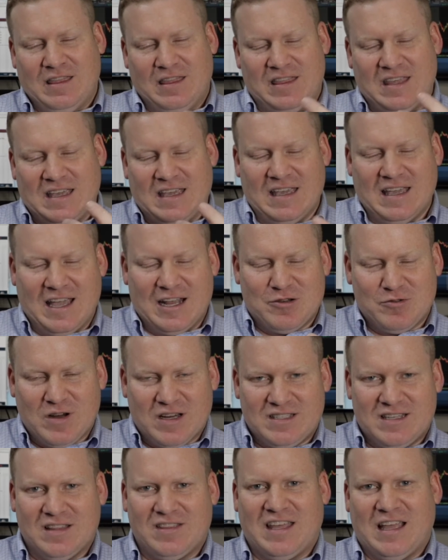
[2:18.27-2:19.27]
The
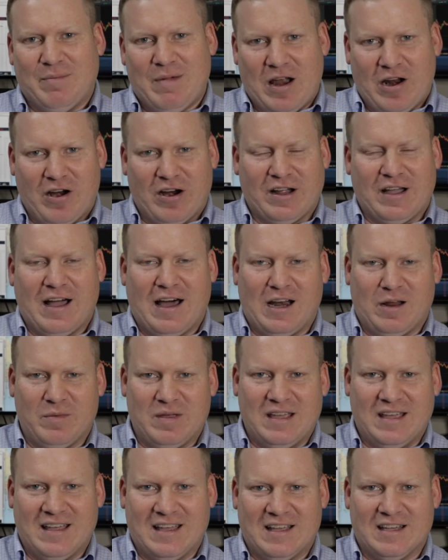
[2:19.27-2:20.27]
interesting thing about our
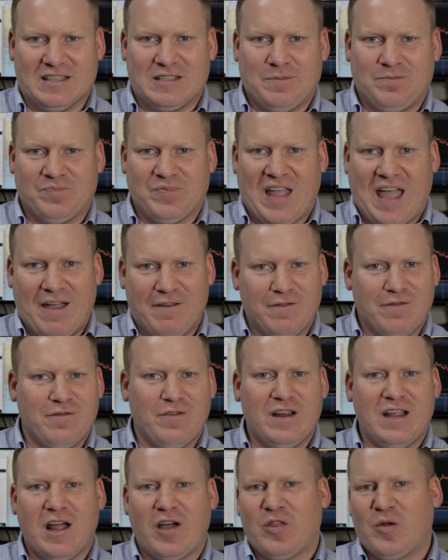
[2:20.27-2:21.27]
economy is
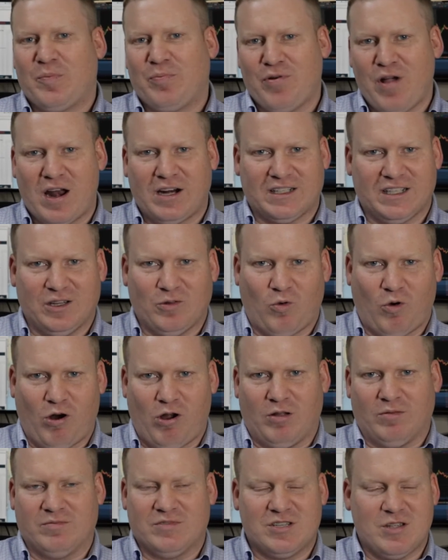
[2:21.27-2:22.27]
every other product in the
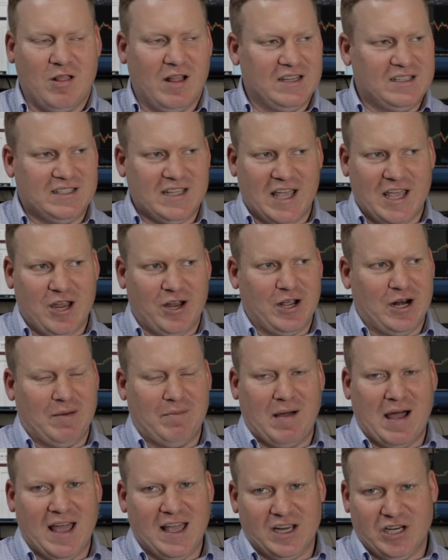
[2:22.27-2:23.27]
world. So let's say you're going to
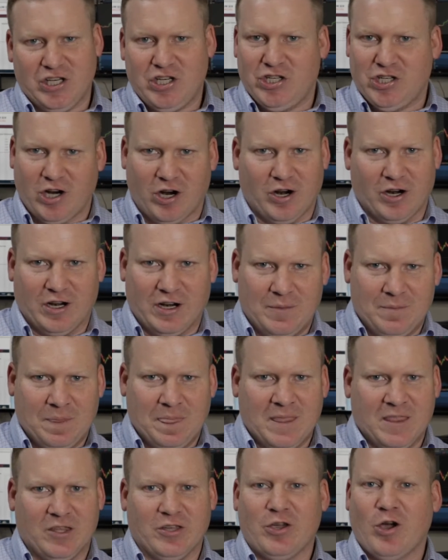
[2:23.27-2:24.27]
buy a shirt.
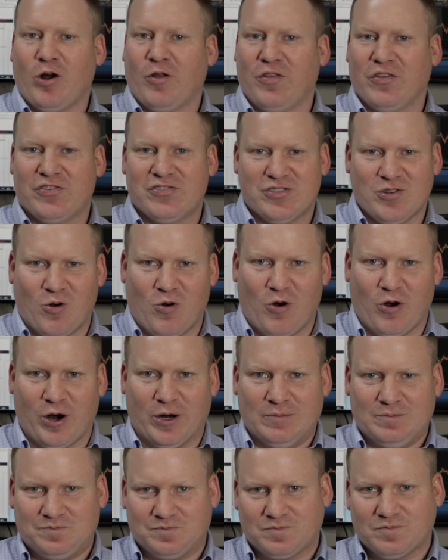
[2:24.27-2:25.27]
You go to the
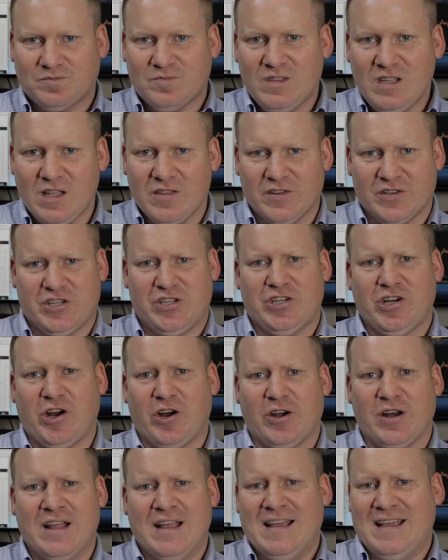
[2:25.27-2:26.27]
store, the
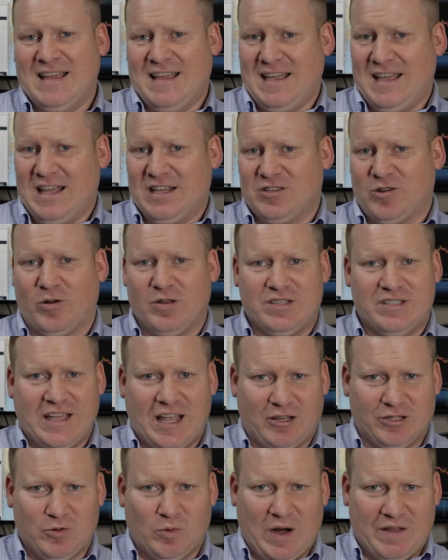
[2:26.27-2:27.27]
shirt is on
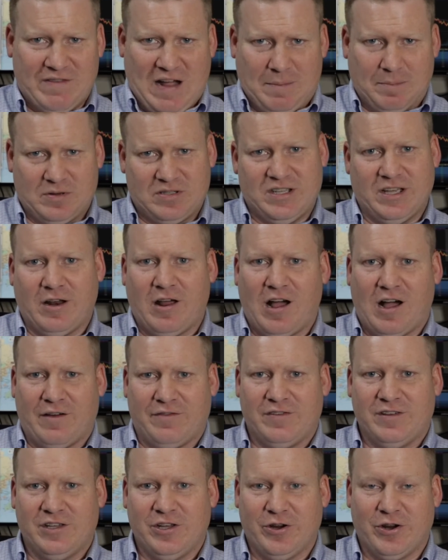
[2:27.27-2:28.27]
sale 25%
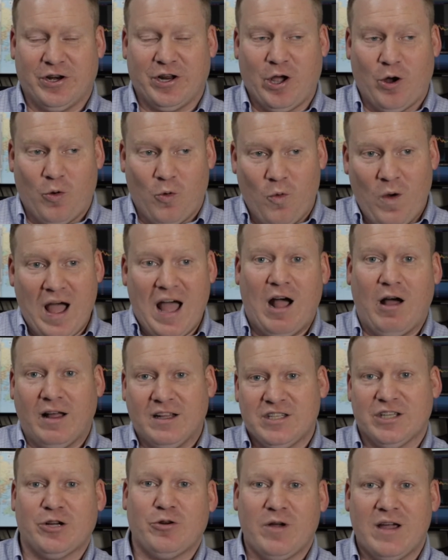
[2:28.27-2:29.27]
off. You're going to go, wow,
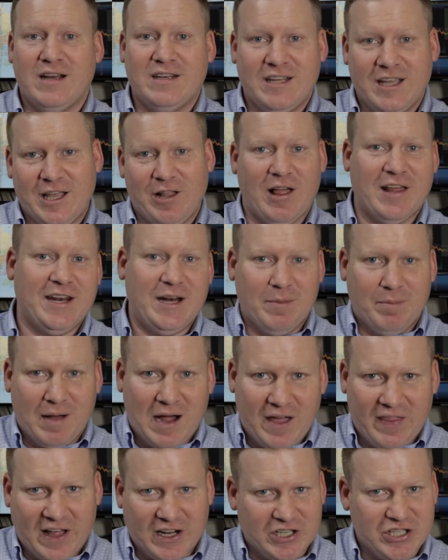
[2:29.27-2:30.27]
that's a great deal. I need to
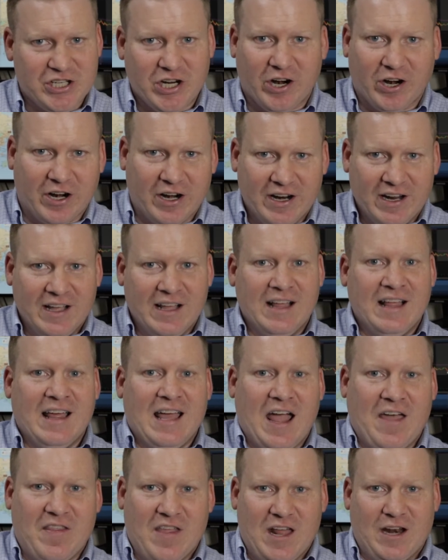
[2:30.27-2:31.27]
buy that shirt.
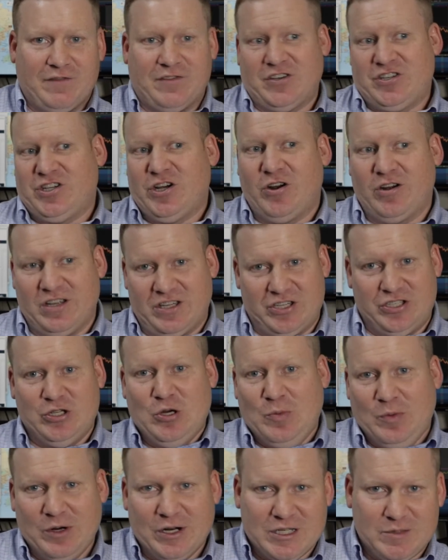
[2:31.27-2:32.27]
And then if the shirt is
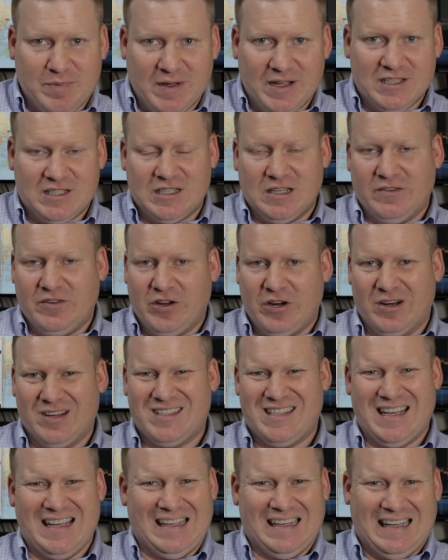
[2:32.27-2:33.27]
super expensive, you're going to
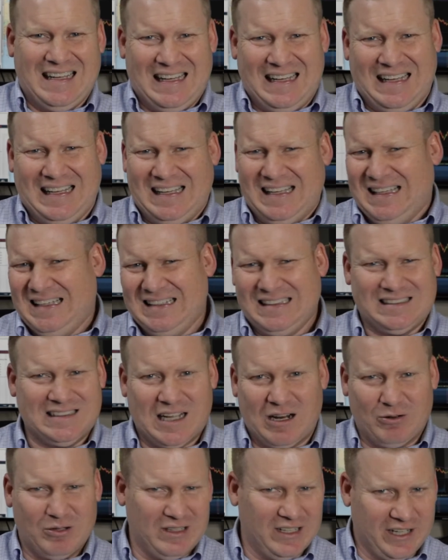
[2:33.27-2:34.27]
say, it's
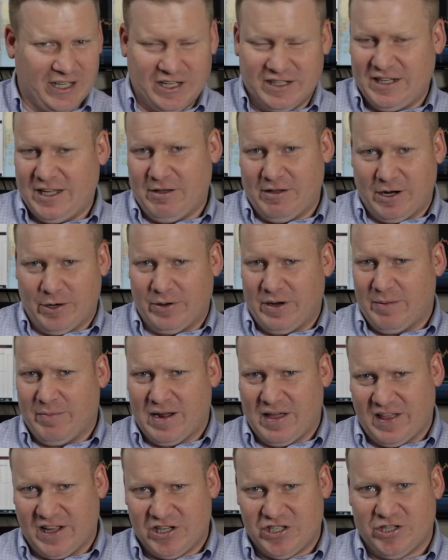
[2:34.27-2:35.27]
not really a good deal. I don't need to
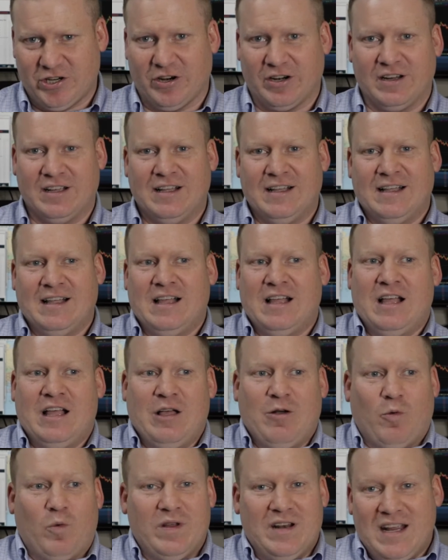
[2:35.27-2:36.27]
buy that shirt.
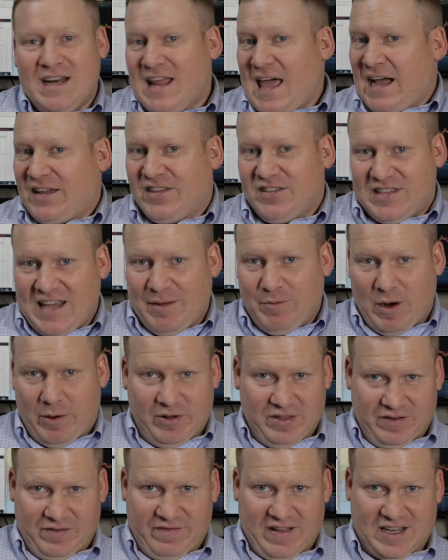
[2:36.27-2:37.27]
We need to act the same way
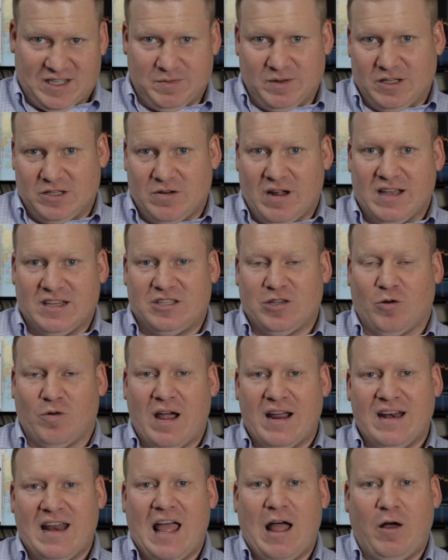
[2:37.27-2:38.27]
with investments, right? So
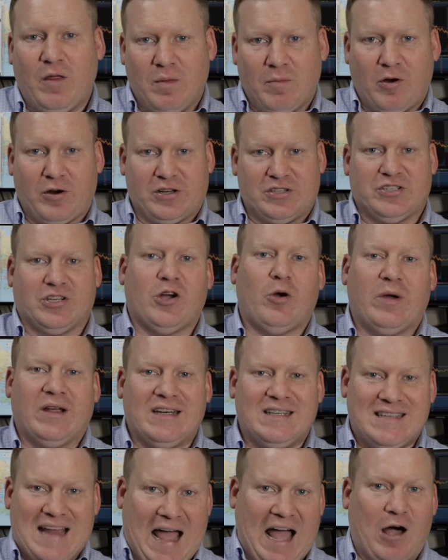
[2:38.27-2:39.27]
right now, the markets are
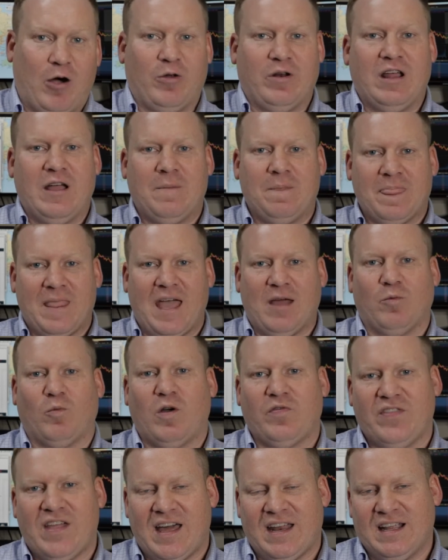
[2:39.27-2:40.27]
going down, and
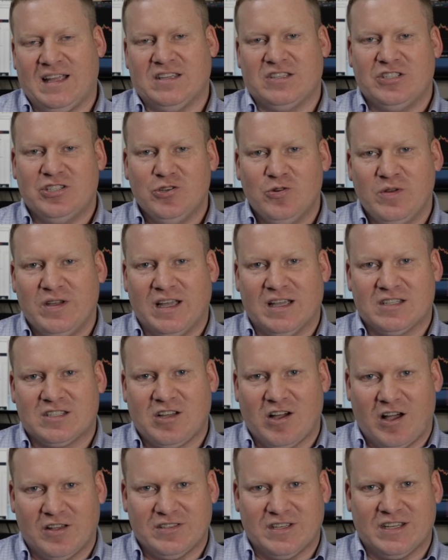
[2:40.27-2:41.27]
what that is doing is
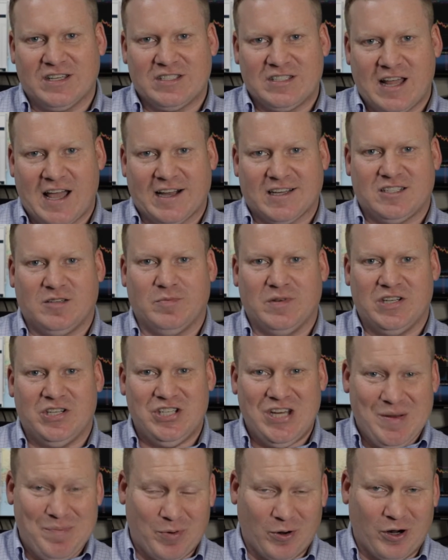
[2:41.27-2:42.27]
causing stocks to be
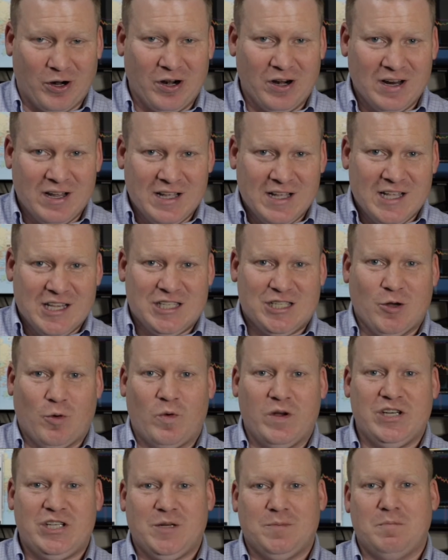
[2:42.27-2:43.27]
cheaper, so
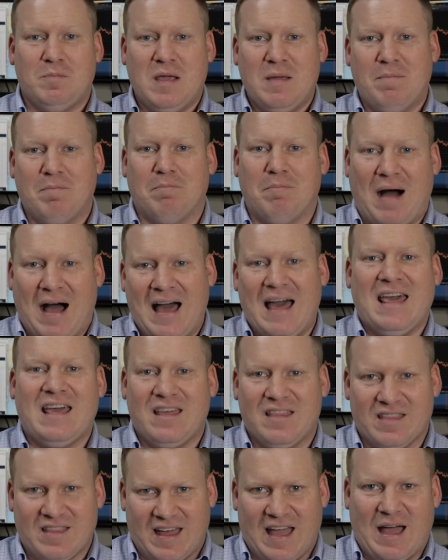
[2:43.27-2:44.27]
we should be
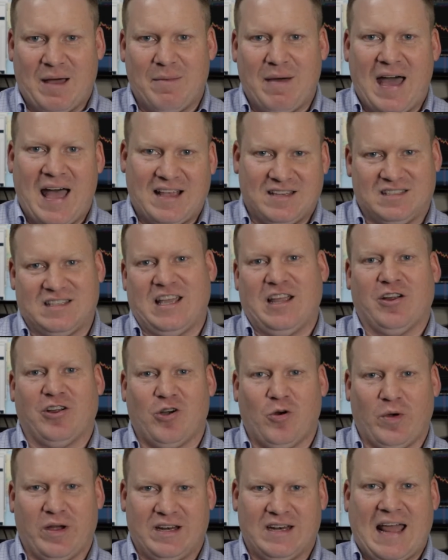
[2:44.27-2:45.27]
buying them as they are
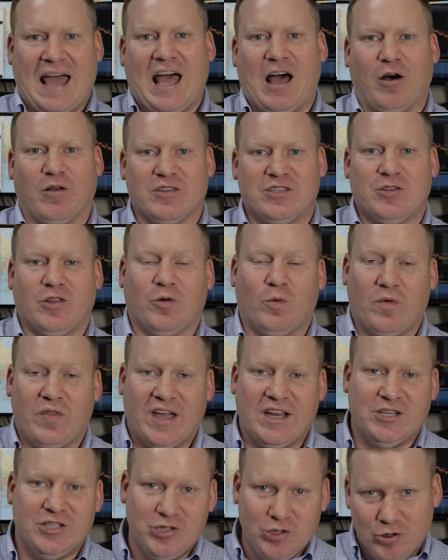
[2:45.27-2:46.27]
going down, so that when
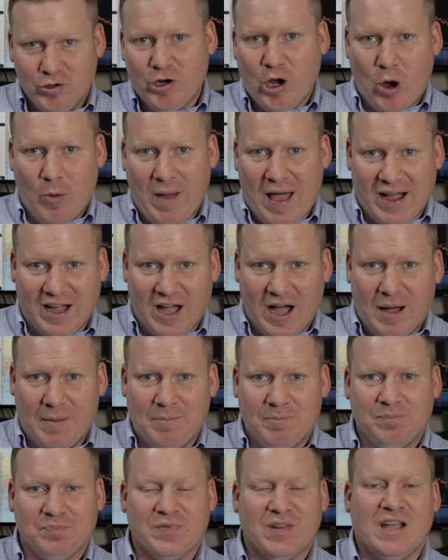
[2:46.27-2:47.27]
they do go back
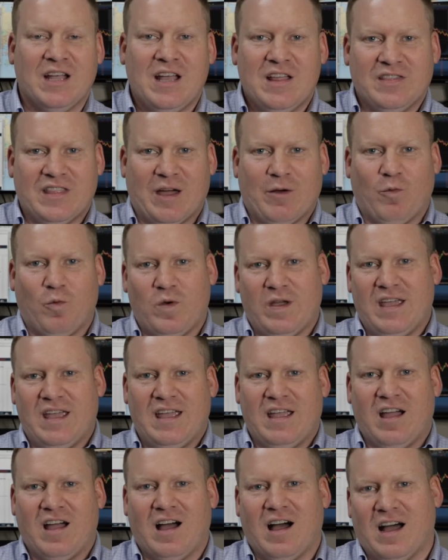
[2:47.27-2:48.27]
up, that
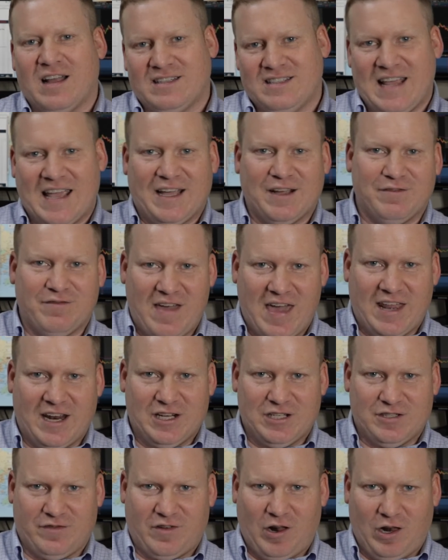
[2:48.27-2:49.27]
we take
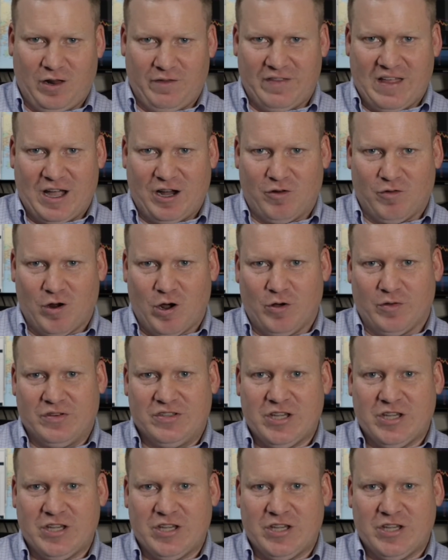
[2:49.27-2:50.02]
advantage of all of that growth.